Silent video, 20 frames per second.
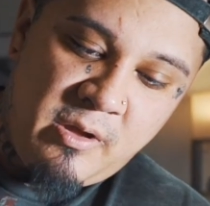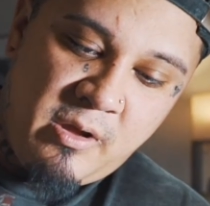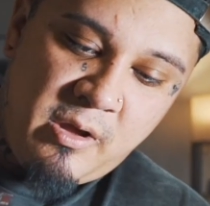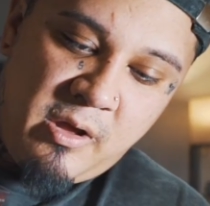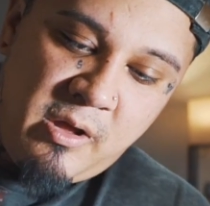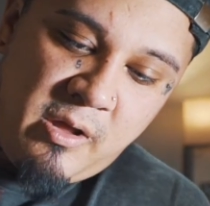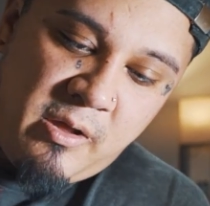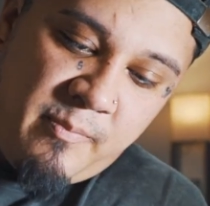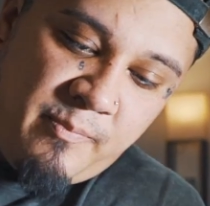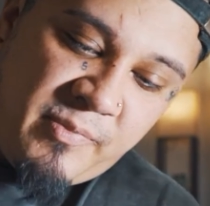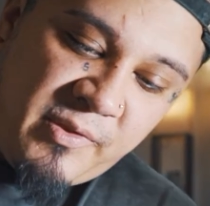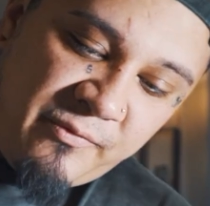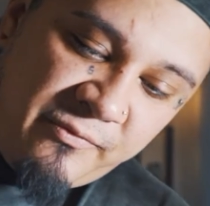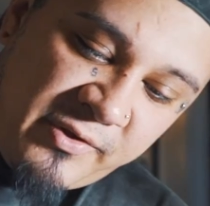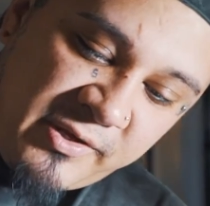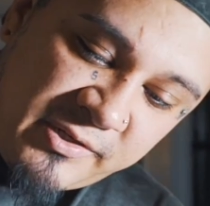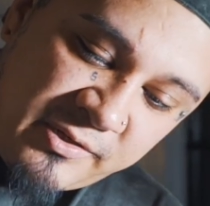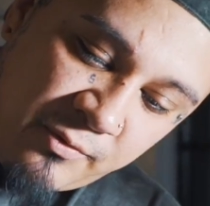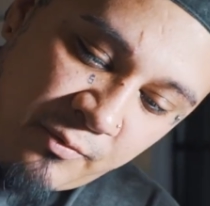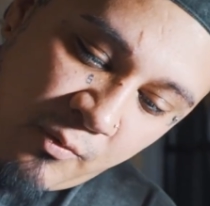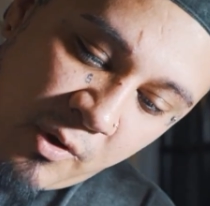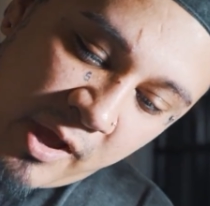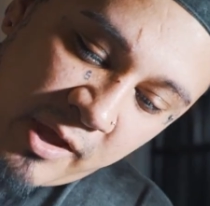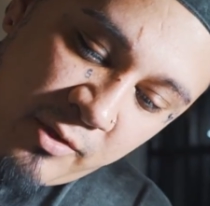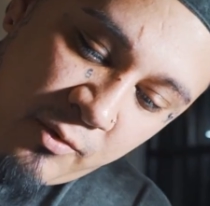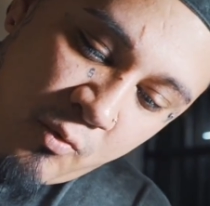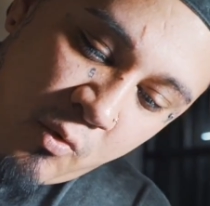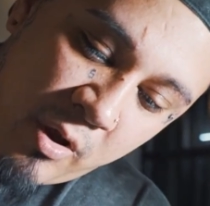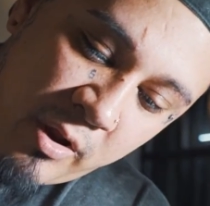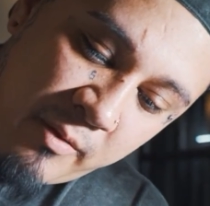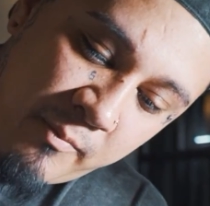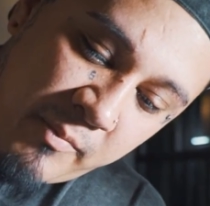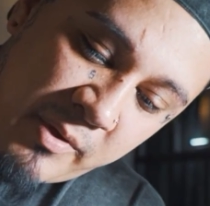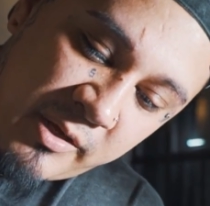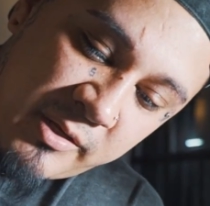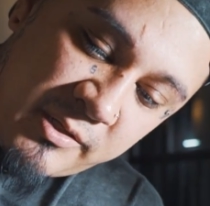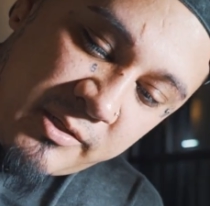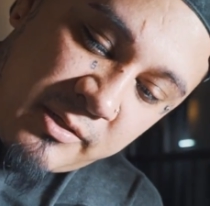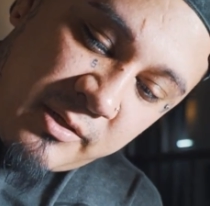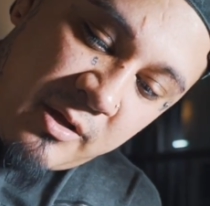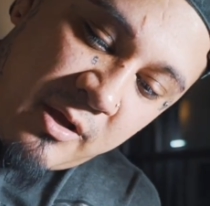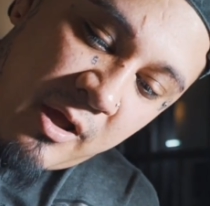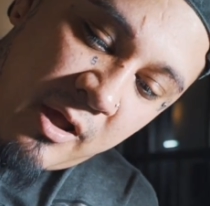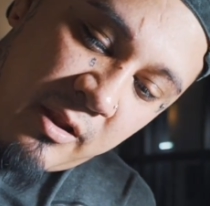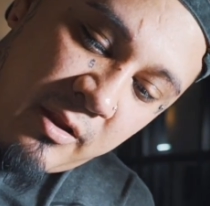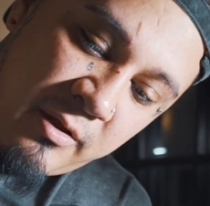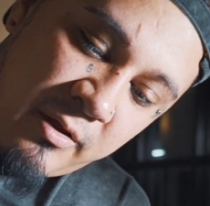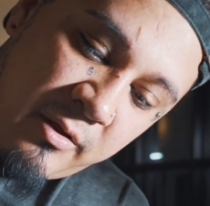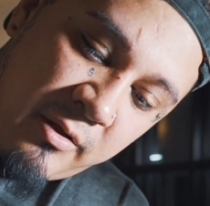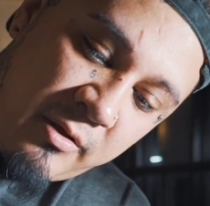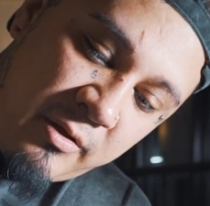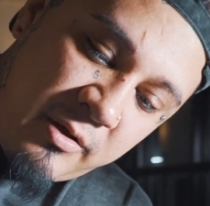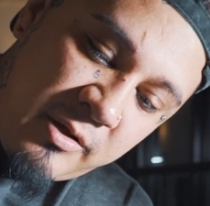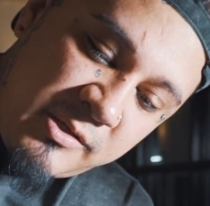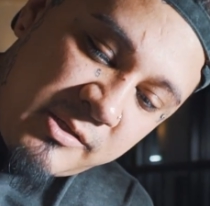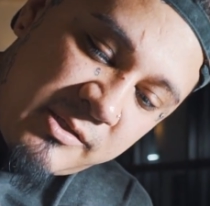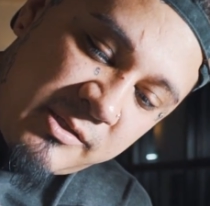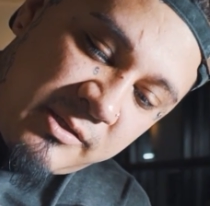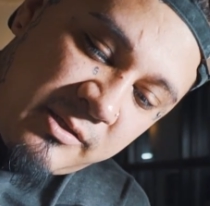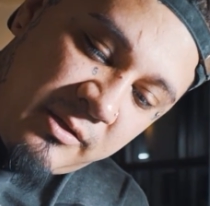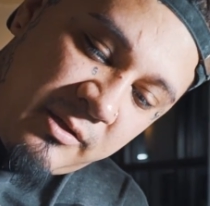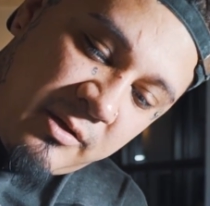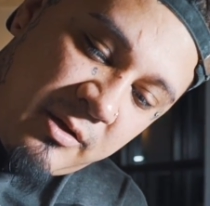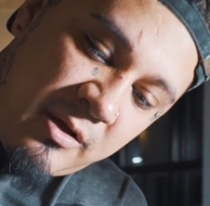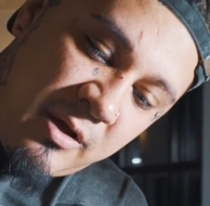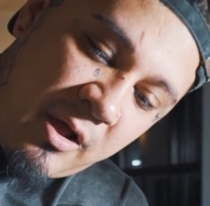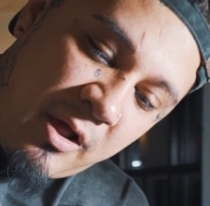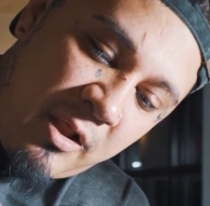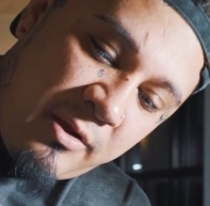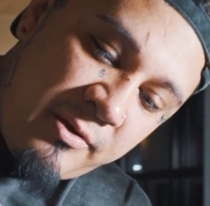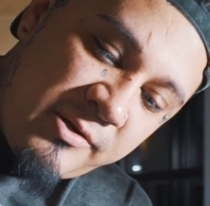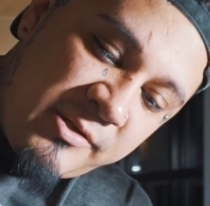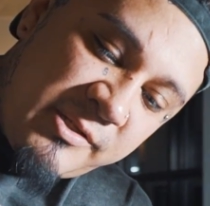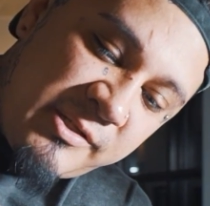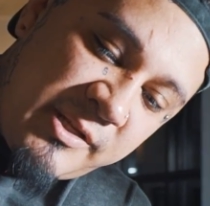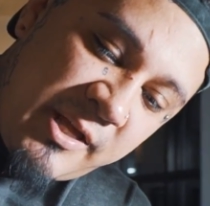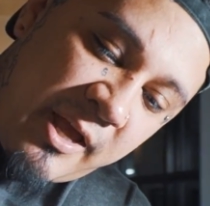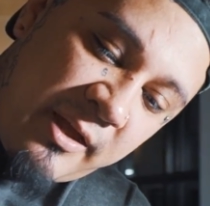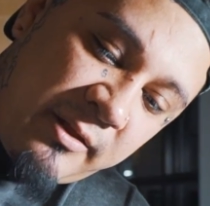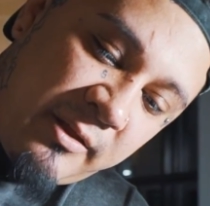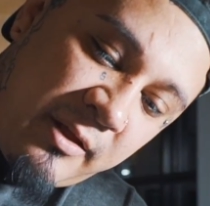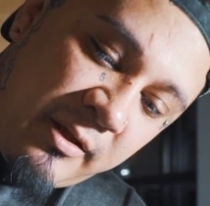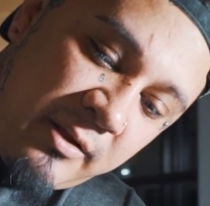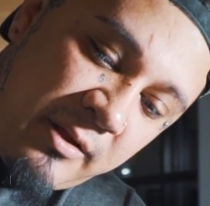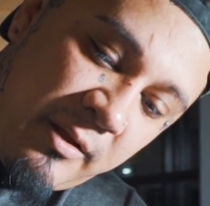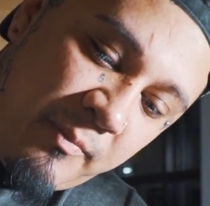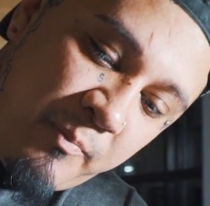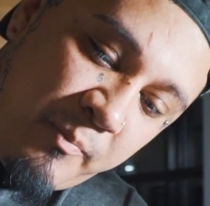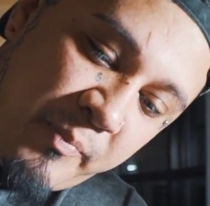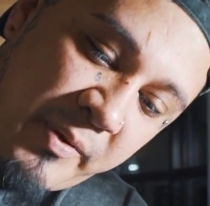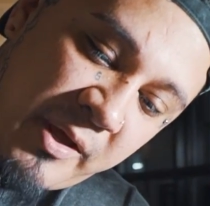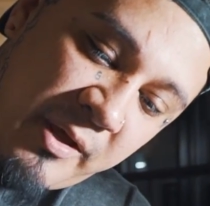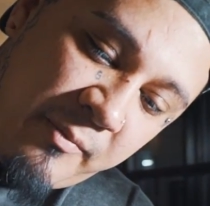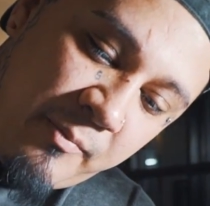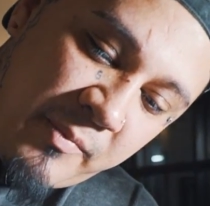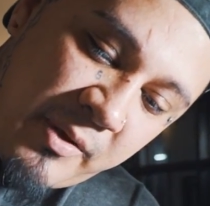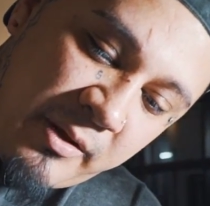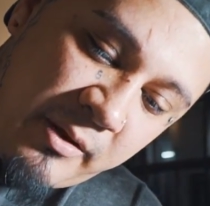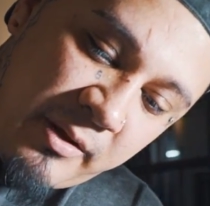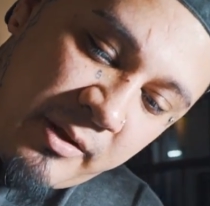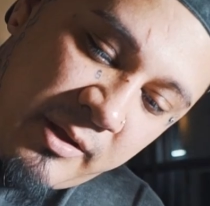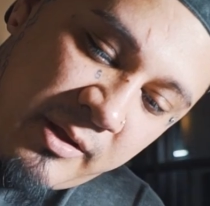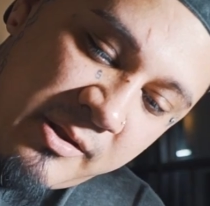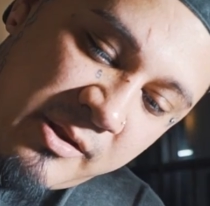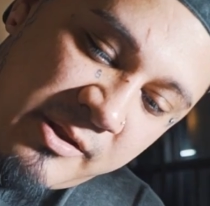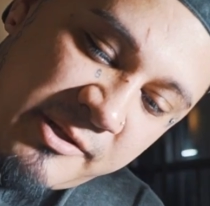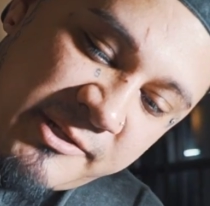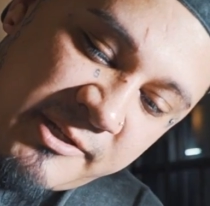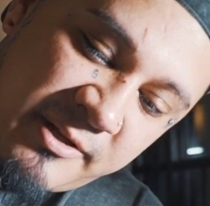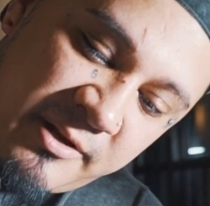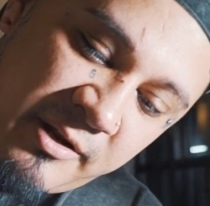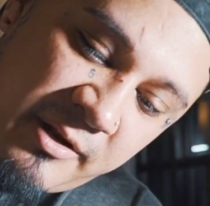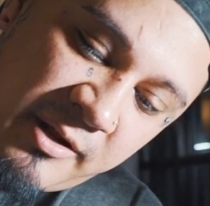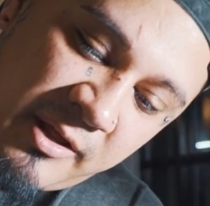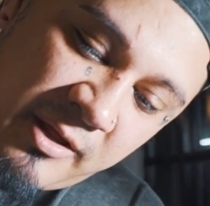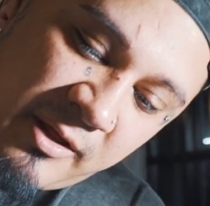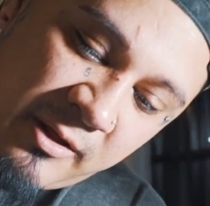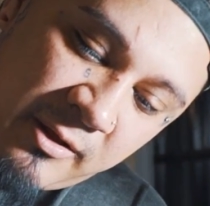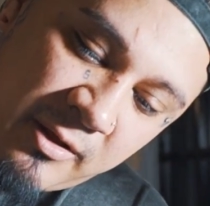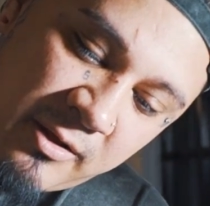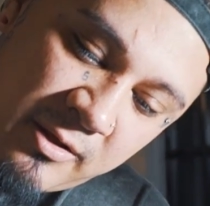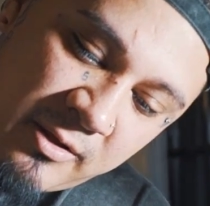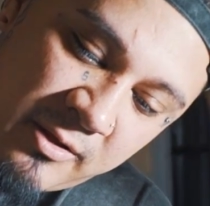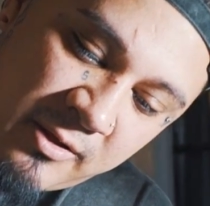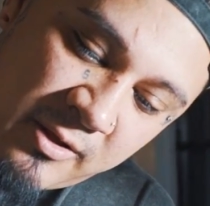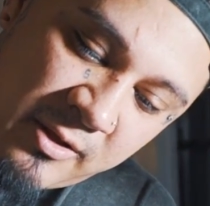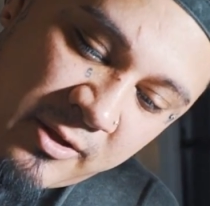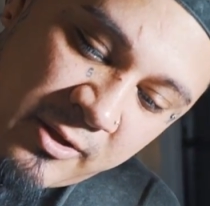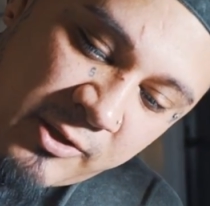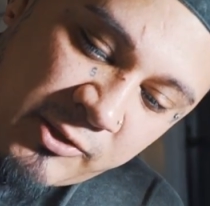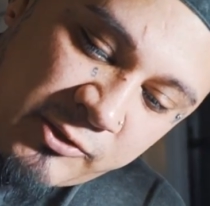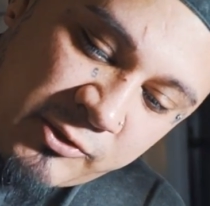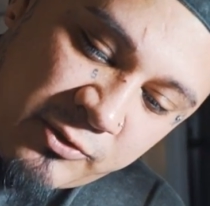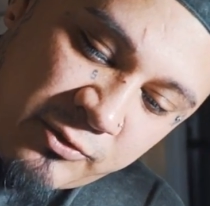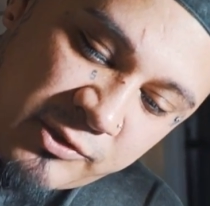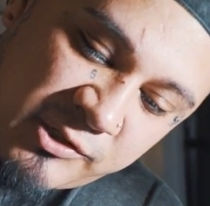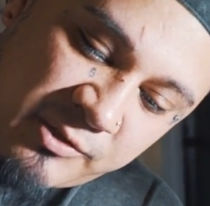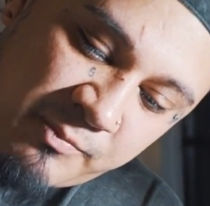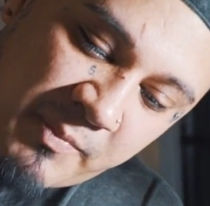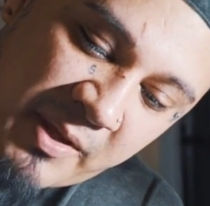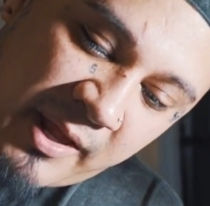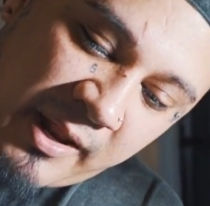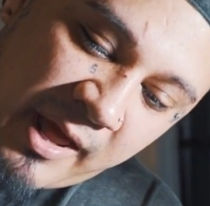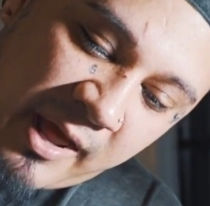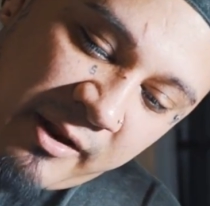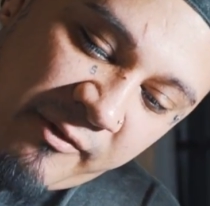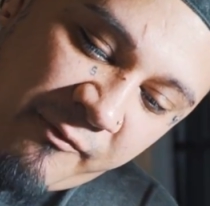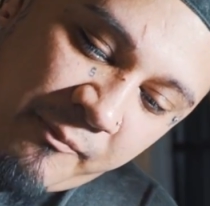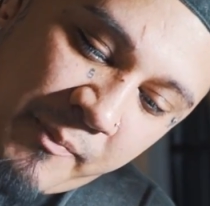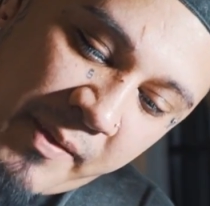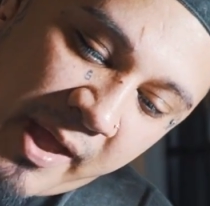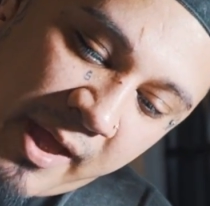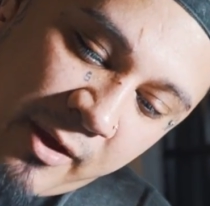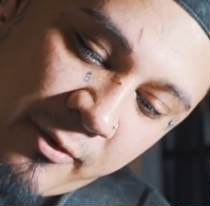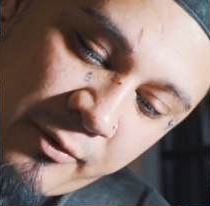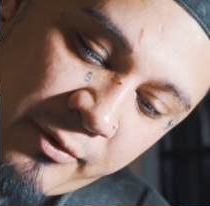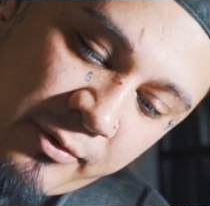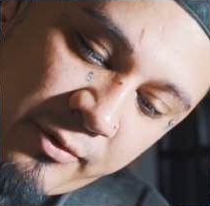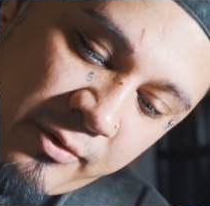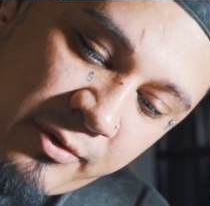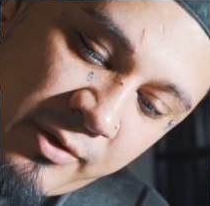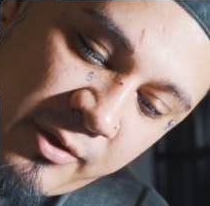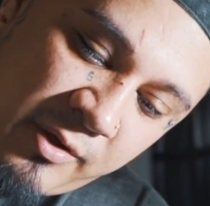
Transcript: The reason why you want to mix color, because color is technically pigment. It isn't an ink, so it's made out of powder.